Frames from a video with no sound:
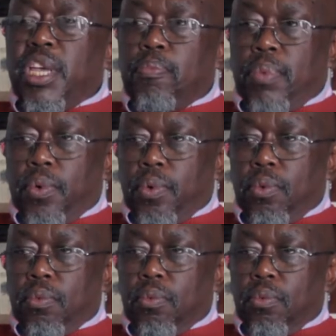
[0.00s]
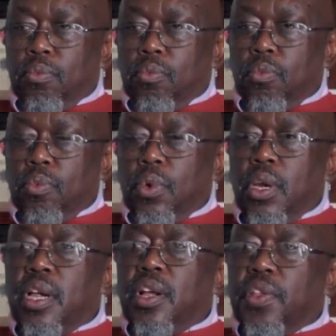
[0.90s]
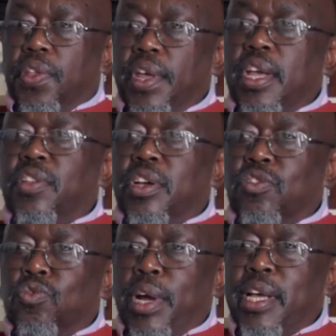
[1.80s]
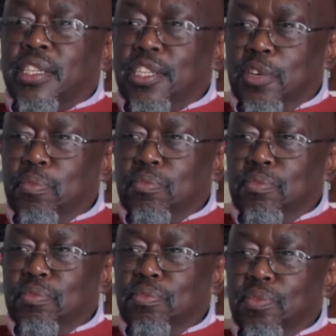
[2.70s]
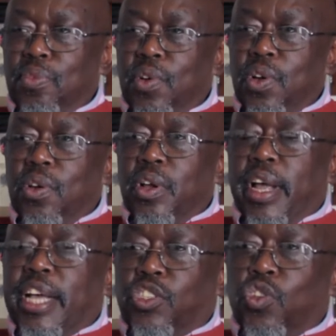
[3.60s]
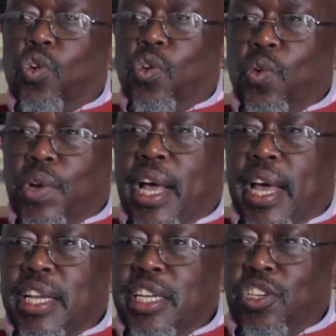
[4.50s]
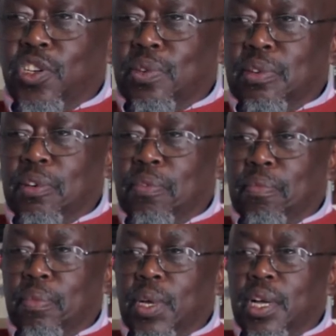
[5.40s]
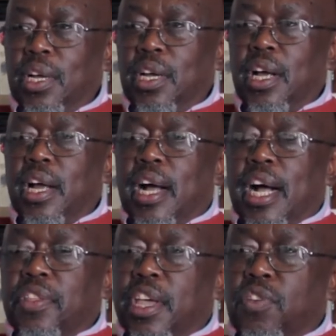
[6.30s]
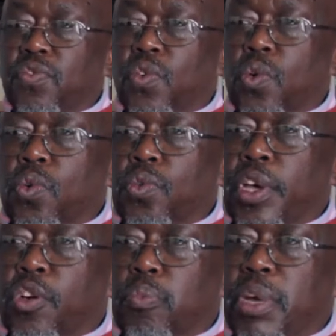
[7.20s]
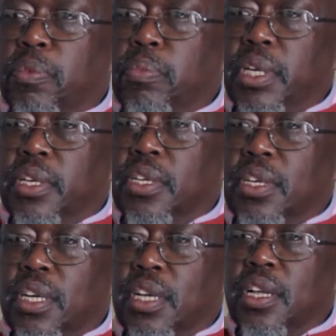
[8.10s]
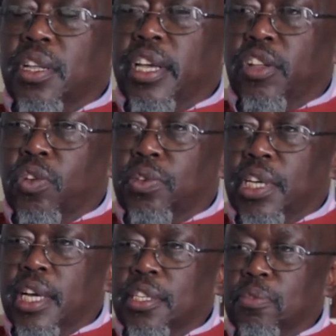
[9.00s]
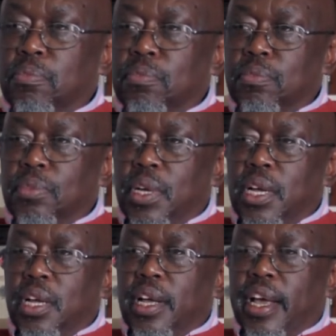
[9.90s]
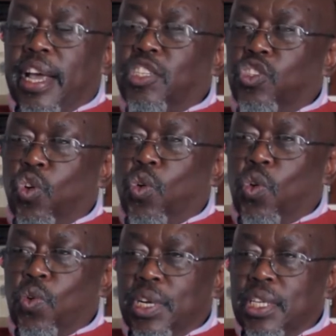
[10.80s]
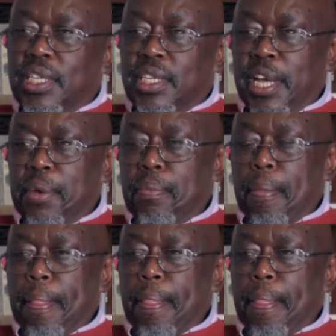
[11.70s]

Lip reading: People think that racism is no longer an issue. And therefore, the commitment, the enthusiasm, is no longer the same.